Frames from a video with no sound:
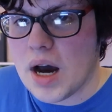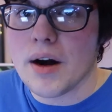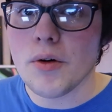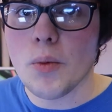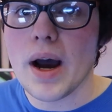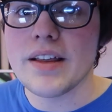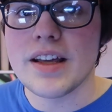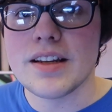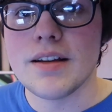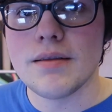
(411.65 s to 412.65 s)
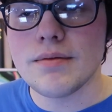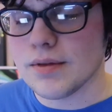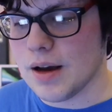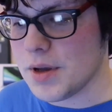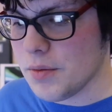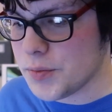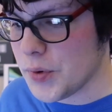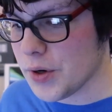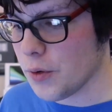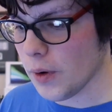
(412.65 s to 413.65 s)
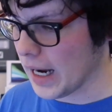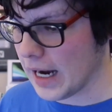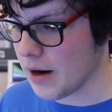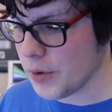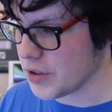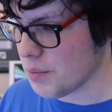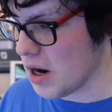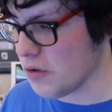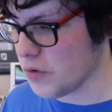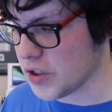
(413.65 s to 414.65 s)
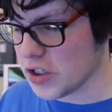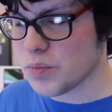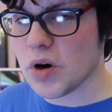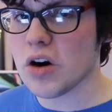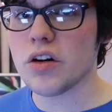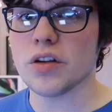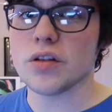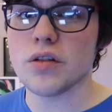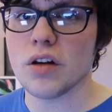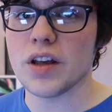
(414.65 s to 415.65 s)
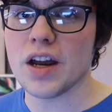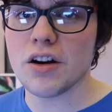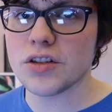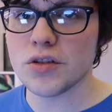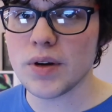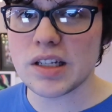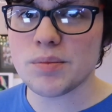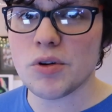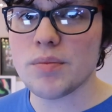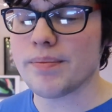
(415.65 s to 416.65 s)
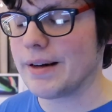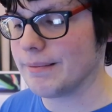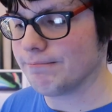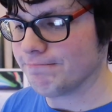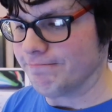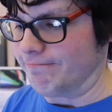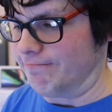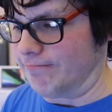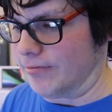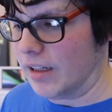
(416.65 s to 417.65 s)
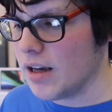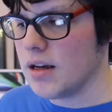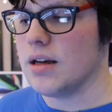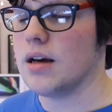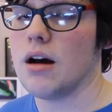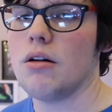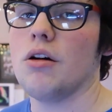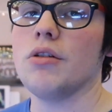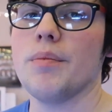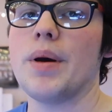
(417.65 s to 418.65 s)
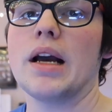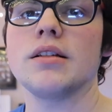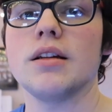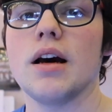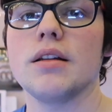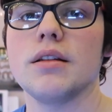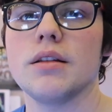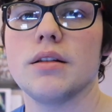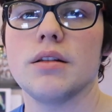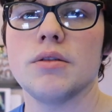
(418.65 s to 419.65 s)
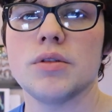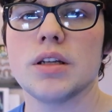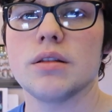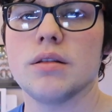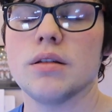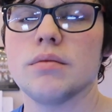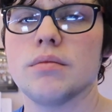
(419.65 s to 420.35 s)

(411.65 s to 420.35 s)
I don't know why they did. I mean, it was pretty cool. I kind of wish they brought over Touch Bar on the Air too at this point, but I'll get back to not using the